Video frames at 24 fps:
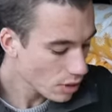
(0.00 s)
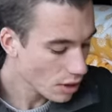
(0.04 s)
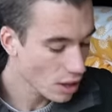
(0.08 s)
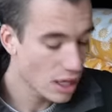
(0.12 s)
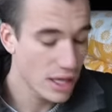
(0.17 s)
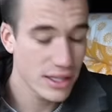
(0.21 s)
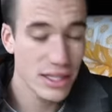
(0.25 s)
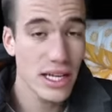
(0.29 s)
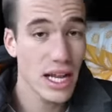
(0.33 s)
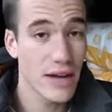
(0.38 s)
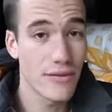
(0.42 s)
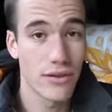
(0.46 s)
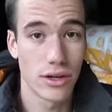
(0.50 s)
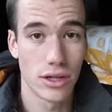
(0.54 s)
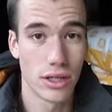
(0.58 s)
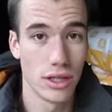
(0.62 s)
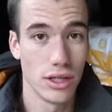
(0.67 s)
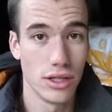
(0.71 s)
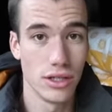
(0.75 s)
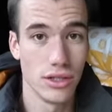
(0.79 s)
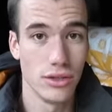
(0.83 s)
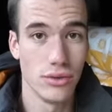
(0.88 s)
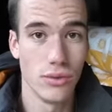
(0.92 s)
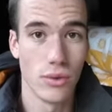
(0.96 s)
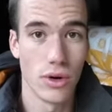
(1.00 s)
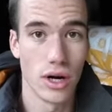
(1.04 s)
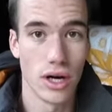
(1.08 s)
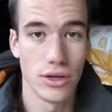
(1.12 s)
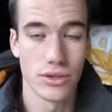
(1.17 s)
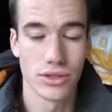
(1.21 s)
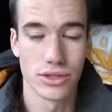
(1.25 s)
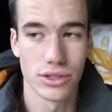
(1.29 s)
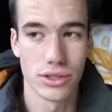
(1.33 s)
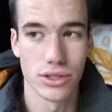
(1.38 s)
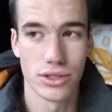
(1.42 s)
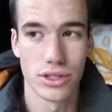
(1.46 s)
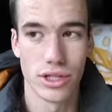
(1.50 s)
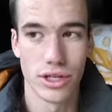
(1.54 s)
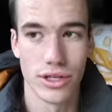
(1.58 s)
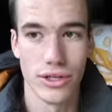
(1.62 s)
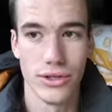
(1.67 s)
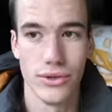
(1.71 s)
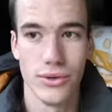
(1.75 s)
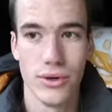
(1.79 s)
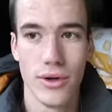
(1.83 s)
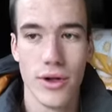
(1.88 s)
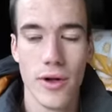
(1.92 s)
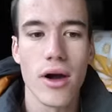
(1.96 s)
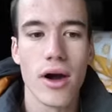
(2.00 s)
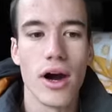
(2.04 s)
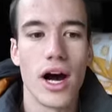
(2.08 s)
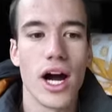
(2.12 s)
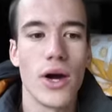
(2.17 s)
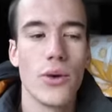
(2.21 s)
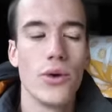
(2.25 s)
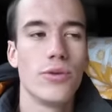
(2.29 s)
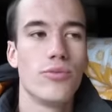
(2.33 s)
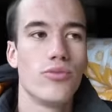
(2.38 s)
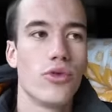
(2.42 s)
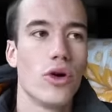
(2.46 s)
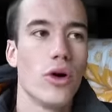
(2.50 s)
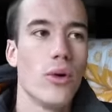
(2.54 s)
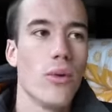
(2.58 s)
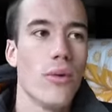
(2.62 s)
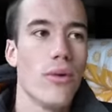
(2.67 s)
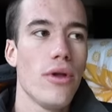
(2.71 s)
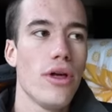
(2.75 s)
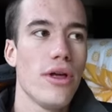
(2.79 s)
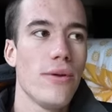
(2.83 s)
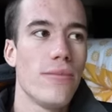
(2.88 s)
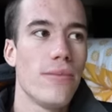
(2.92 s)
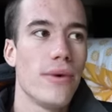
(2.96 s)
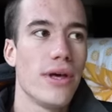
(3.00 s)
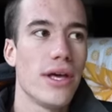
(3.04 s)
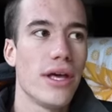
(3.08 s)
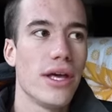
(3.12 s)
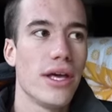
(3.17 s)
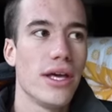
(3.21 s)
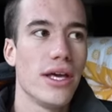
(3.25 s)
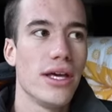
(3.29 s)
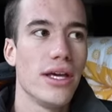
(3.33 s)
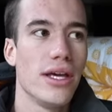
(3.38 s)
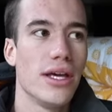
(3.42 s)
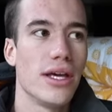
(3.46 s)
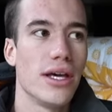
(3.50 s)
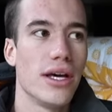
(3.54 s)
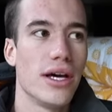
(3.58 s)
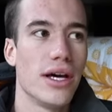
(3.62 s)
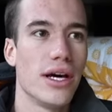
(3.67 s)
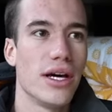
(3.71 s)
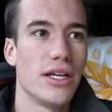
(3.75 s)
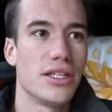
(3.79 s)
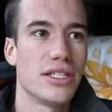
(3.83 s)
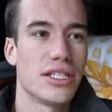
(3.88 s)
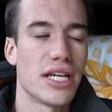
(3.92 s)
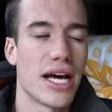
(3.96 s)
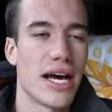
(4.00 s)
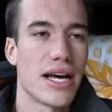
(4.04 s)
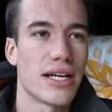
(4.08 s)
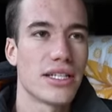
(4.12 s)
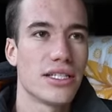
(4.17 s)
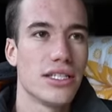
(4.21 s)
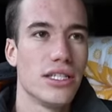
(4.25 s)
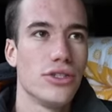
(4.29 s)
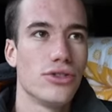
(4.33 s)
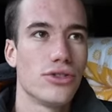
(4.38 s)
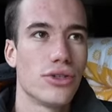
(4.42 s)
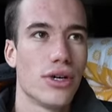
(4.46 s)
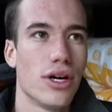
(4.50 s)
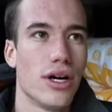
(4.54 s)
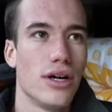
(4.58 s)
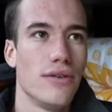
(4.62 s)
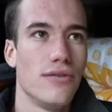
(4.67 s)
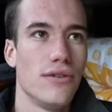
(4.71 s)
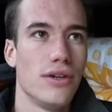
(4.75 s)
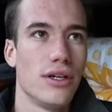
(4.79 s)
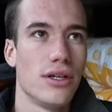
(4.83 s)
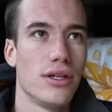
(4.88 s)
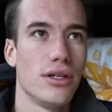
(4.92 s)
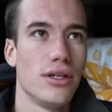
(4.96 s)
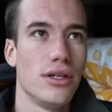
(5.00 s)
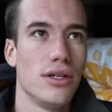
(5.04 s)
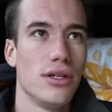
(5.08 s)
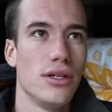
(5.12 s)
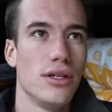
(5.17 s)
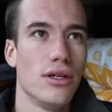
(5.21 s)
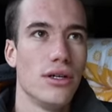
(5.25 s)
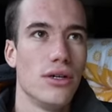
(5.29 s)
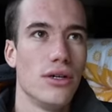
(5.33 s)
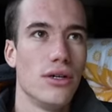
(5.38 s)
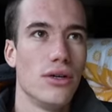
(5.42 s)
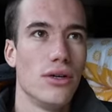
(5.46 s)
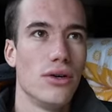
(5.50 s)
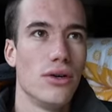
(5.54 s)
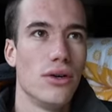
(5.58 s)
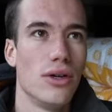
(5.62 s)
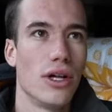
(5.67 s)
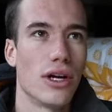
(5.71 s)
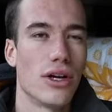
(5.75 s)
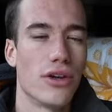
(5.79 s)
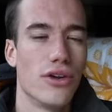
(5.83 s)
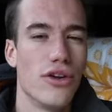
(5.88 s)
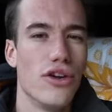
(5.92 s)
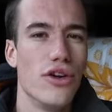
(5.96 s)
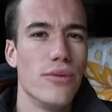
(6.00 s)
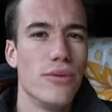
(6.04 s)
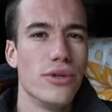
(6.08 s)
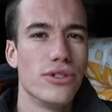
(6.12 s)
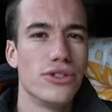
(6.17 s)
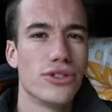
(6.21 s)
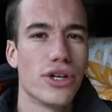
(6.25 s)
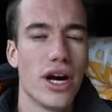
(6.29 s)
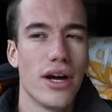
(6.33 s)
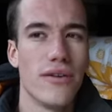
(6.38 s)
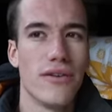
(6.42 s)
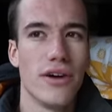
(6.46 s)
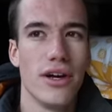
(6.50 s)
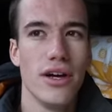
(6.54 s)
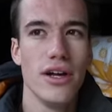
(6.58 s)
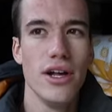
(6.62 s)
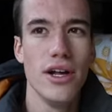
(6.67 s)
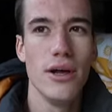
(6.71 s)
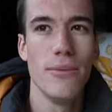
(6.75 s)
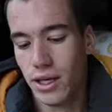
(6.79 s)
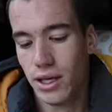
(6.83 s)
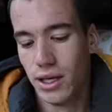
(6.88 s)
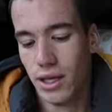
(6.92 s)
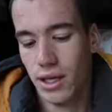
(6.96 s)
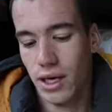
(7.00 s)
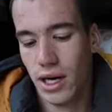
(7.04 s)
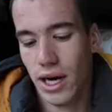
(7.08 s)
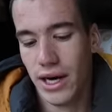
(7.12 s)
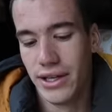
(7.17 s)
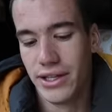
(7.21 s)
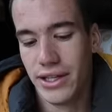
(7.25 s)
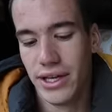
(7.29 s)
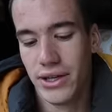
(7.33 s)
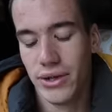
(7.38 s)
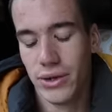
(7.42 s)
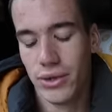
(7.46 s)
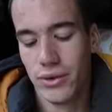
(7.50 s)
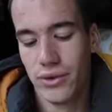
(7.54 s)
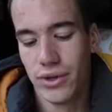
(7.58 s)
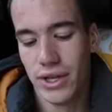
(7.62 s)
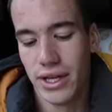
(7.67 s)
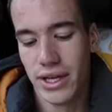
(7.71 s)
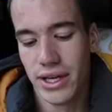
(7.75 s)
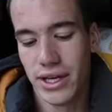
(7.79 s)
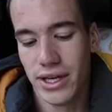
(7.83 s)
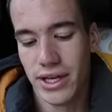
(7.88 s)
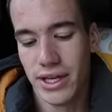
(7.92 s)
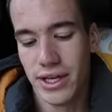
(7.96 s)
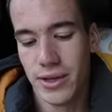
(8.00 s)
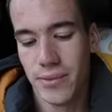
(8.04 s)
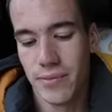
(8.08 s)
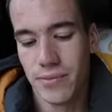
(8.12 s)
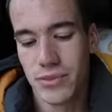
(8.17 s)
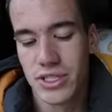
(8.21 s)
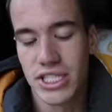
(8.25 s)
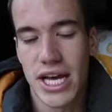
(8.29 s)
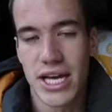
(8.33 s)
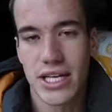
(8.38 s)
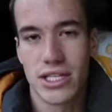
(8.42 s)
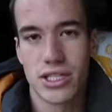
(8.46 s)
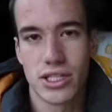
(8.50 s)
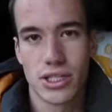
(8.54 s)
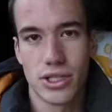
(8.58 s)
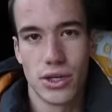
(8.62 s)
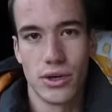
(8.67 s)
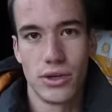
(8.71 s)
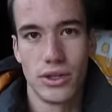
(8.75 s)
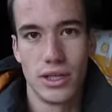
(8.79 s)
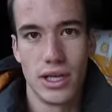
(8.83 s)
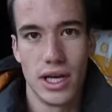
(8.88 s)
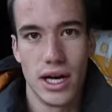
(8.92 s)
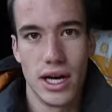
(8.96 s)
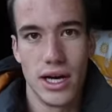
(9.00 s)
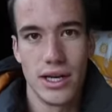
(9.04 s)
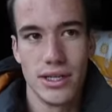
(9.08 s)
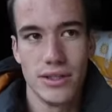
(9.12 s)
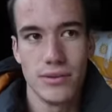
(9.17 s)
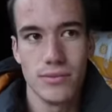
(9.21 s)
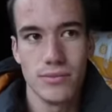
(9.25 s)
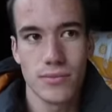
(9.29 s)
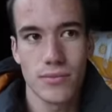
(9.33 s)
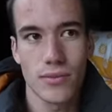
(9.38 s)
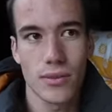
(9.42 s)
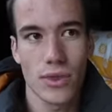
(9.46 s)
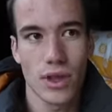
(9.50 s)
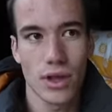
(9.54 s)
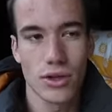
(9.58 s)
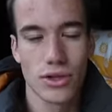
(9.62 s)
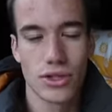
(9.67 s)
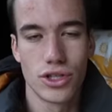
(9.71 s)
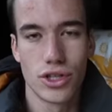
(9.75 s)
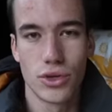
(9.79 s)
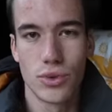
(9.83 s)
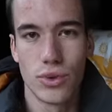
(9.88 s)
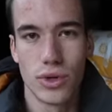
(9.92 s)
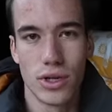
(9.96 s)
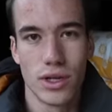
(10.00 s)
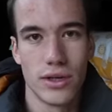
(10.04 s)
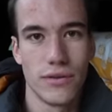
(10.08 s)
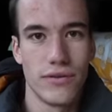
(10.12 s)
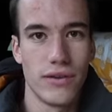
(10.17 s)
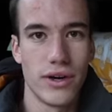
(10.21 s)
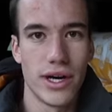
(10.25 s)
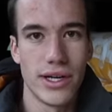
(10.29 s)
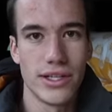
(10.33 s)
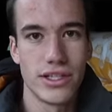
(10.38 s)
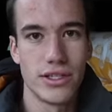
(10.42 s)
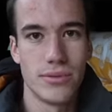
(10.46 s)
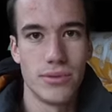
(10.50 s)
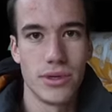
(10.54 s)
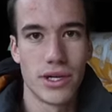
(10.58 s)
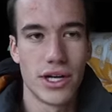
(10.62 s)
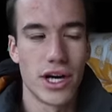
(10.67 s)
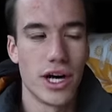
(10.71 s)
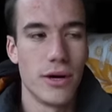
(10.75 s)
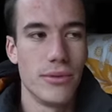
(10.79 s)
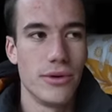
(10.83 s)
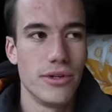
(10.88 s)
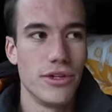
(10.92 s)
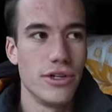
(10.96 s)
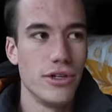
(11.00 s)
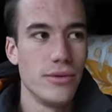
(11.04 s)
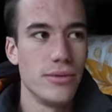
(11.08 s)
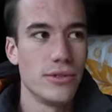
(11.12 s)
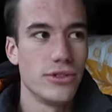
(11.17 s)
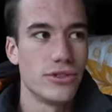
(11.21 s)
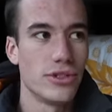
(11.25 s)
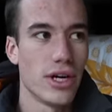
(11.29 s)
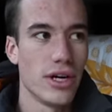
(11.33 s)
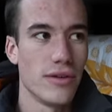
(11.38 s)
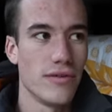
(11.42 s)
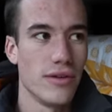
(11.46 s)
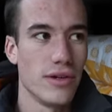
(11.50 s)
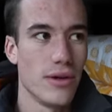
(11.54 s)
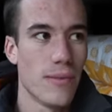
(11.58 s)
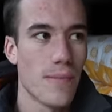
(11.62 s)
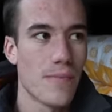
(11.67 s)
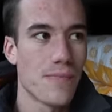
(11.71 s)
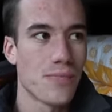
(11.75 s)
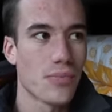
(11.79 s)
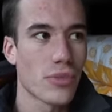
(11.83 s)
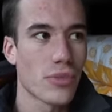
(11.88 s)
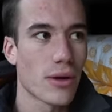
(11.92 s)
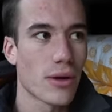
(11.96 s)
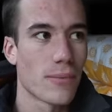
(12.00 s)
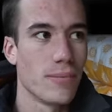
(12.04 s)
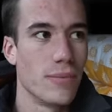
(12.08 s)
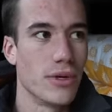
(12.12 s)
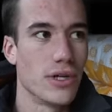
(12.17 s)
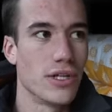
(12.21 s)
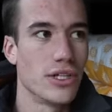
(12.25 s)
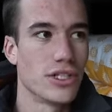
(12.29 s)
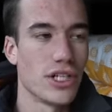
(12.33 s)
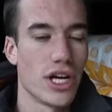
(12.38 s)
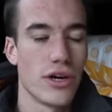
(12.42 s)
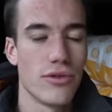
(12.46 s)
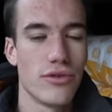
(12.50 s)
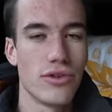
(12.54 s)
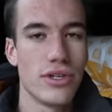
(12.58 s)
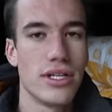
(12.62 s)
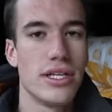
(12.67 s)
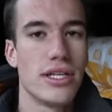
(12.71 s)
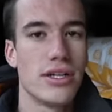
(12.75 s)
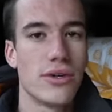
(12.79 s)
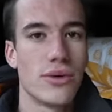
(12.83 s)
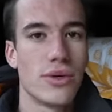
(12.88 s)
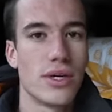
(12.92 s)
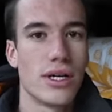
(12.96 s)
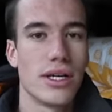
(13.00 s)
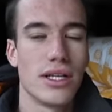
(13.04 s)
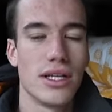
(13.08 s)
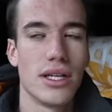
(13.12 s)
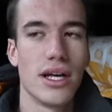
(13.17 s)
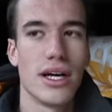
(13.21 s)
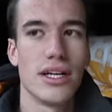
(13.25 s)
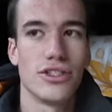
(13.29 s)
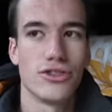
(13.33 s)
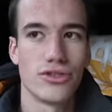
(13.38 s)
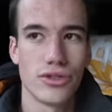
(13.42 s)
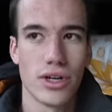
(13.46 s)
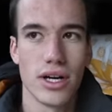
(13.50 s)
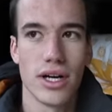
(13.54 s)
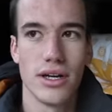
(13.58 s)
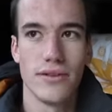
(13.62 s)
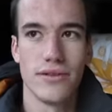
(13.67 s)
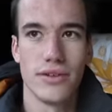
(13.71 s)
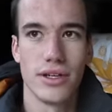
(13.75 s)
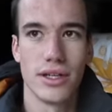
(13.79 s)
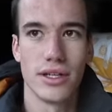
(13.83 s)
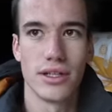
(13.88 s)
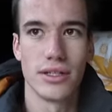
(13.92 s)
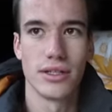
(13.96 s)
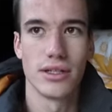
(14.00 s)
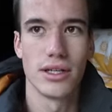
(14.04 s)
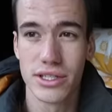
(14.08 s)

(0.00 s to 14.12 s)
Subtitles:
I didn't have a clue what I was going to do. I would probably be a taxi driver or like an Uber driver. I did all the tests online to qualify to become an Uber driver because I really quite like driving.